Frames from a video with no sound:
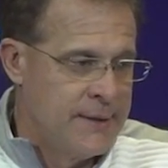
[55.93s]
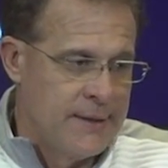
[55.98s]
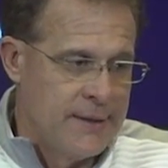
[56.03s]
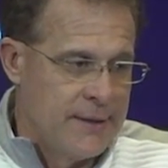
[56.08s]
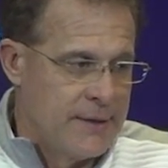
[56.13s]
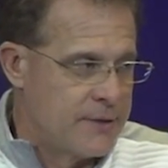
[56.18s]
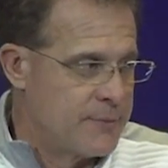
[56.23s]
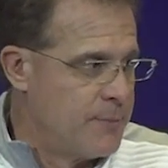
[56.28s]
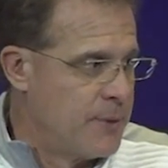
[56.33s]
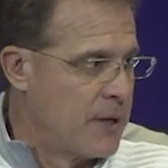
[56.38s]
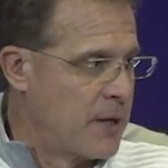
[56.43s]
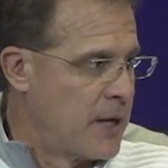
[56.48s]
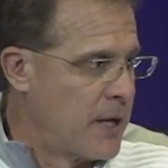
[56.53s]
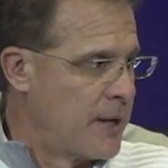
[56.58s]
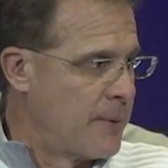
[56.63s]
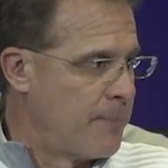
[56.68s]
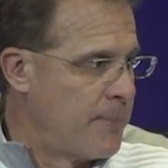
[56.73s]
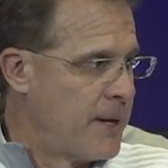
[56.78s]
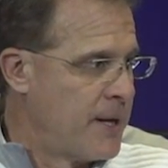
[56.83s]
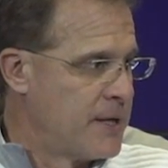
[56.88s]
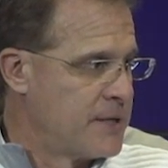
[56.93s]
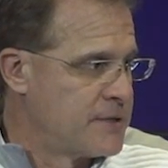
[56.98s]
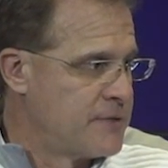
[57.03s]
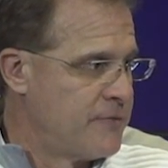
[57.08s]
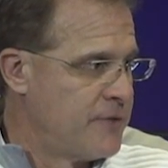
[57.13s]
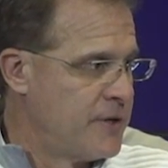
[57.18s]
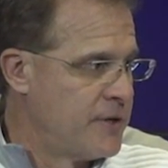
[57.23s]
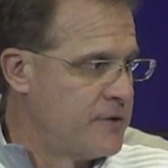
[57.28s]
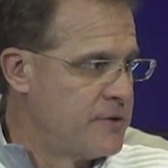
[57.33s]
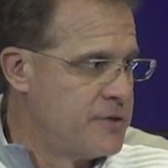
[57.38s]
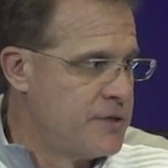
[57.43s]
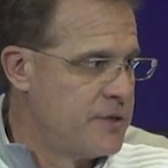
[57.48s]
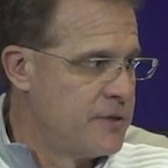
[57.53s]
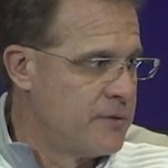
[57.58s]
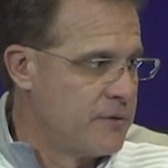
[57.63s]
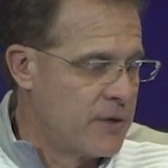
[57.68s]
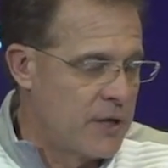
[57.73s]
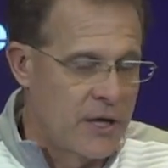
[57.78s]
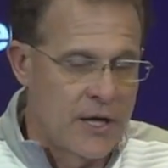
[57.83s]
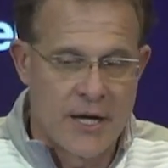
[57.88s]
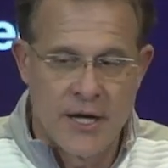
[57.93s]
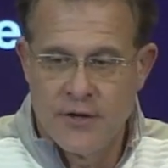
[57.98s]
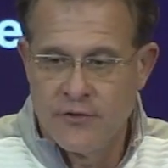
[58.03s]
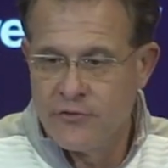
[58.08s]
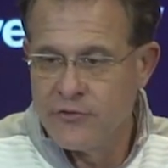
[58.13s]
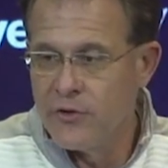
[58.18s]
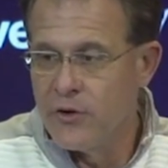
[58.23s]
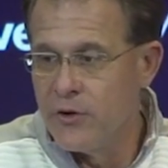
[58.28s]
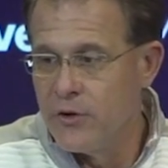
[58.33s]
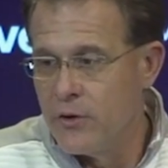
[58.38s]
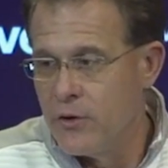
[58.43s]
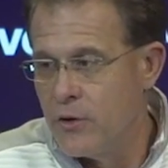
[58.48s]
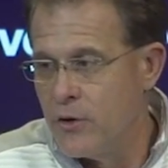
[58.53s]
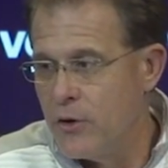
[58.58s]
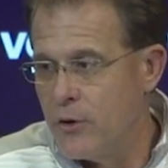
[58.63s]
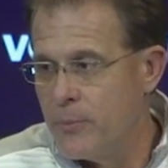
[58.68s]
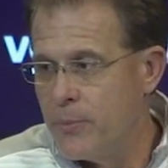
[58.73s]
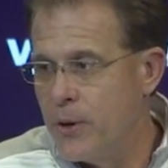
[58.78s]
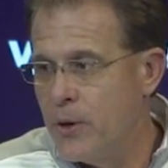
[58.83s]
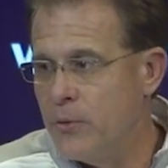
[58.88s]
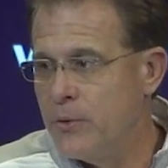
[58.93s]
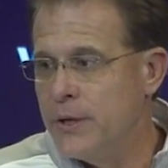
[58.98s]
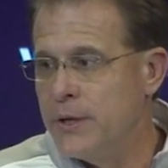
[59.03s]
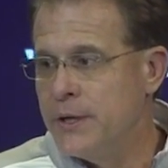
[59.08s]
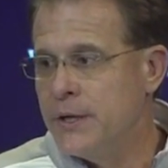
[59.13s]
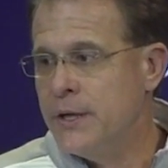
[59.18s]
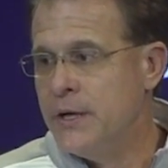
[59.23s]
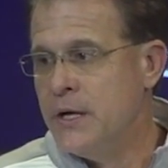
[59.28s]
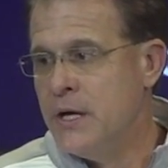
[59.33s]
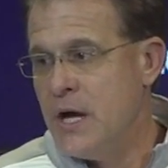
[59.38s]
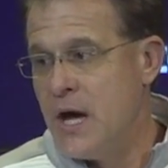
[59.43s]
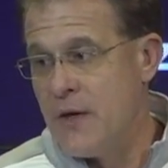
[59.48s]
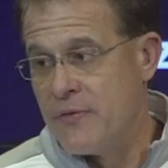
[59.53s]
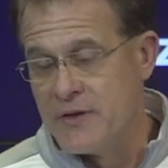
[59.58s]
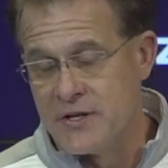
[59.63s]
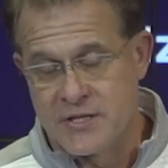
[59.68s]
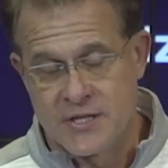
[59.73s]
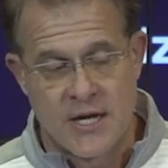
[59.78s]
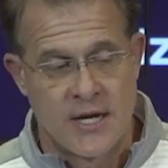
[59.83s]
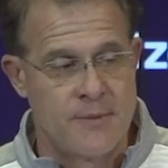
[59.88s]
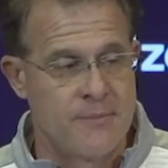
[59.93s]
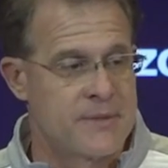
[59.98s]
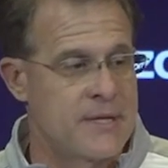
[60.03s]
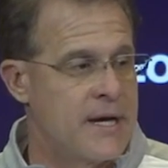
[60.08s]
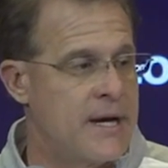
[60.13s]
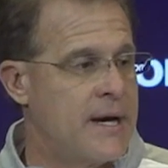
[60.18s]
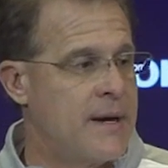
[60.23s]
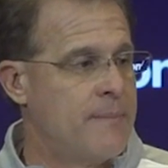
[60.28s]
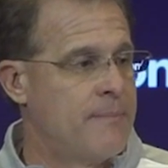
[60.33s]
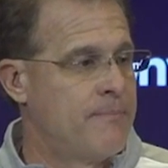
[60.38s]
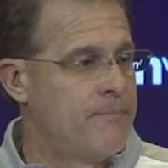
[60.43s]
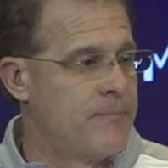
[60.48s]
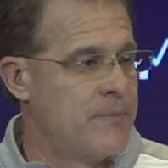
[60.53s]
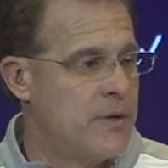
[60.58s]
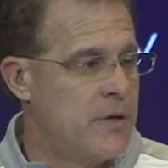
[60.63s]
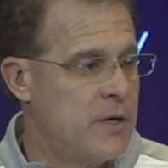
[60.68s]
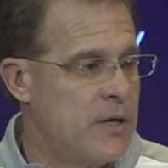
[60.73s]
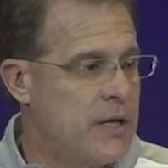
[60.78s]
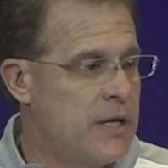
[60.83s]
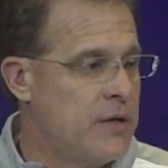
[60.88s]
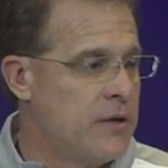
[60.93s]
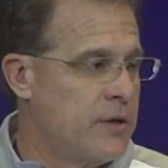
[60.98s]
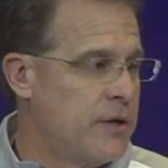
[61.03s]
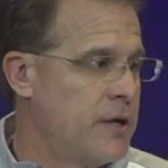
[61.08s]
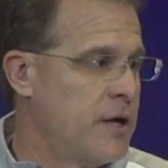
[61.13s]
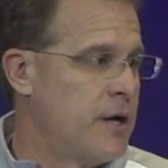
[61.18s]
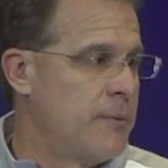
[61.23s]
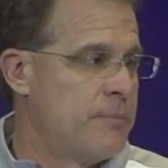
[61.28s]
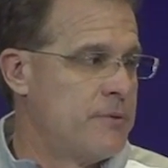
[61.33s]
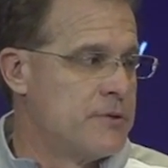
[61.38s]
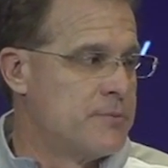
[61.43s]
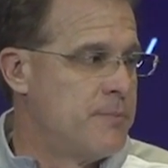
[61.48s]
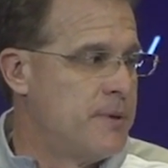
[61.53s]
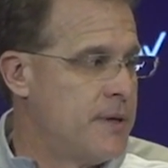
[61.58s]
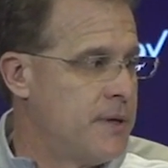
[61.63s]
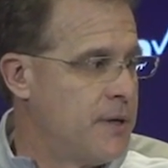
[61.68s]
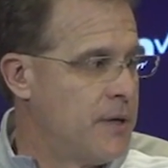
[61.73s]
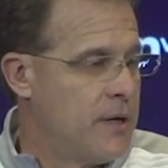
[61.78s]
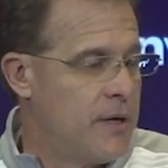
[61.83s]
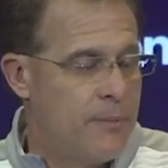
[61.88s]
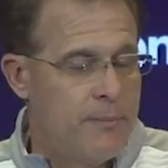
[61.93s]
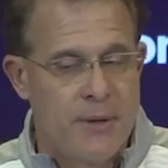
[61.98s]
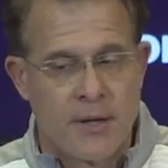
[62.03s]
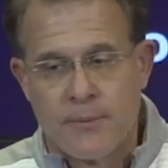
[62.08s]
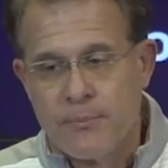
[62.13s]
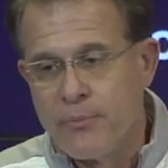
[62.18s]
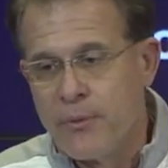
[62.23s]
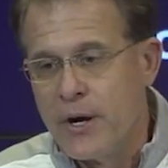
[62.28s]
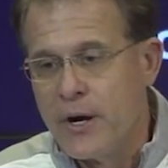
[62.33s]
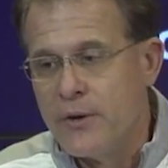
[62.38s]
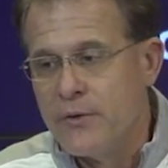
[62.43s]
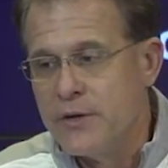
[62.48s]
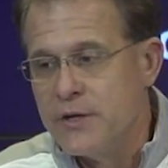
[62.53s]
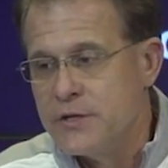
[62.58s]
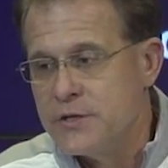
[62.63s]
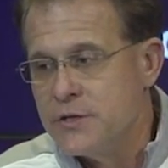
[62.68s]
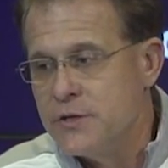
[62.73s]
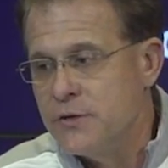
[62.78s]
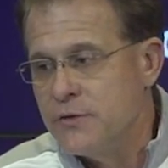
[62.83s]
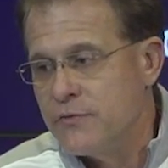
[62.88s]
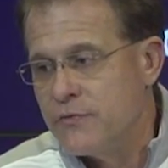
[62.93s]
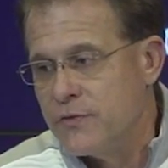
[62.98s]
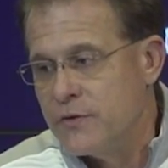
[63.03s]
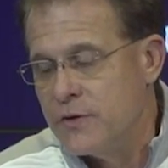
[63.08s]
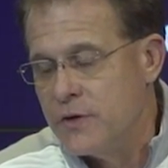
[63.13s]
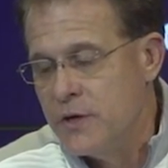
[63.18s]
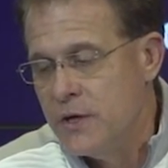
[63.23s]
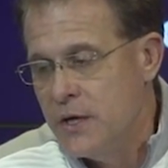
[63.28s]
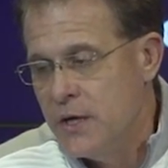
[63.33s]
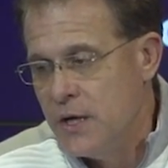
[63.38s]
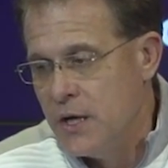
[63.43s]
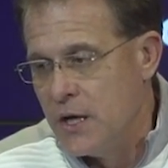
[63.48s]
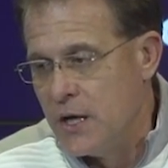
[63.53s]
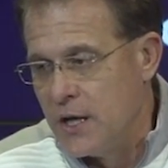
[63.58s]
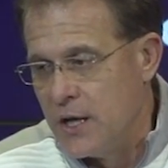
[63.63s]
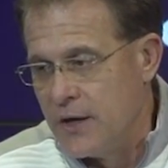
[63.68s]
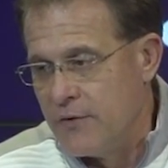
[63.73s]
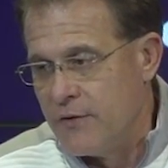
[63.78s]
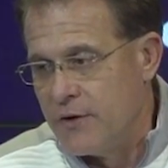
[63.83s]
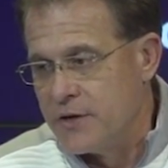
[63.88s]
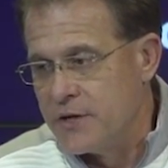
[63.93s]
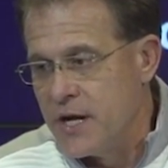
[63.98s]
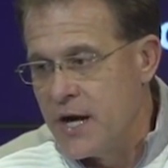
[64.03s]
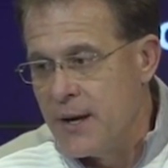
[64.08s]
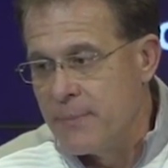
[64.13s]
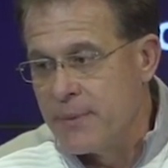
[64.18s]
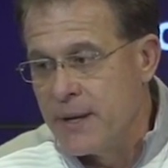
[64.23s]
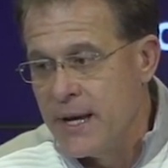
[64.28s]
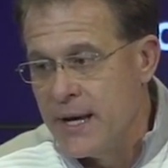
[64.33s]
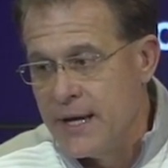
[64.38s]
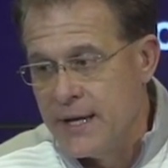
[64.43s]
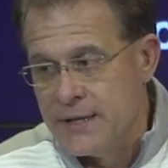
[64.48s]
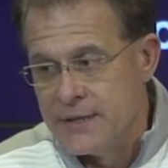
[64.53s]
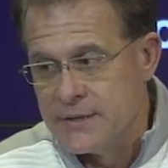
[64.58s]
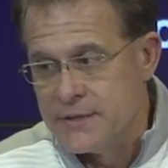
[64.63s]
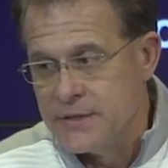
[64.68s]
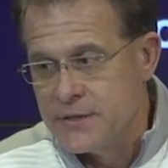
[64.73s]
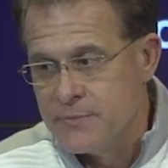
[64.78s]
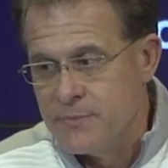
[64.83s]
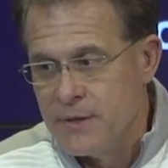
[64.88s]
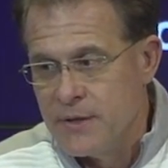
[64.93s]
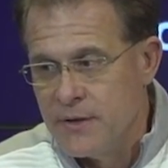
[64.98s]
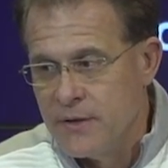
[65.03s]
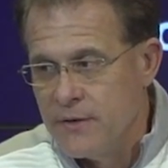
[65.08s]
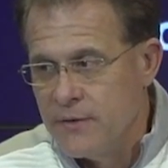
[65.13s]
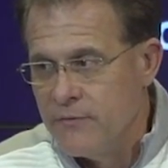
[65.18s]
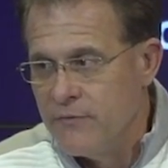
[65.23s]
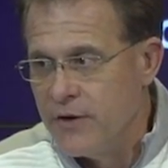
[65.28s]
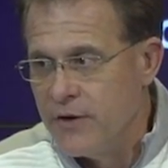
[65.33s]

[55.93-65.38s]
It's been a lot of positive energy, a little head start on our opponent. At the same time, healing up has been a big priority too. For a lot of our top guys, it's been a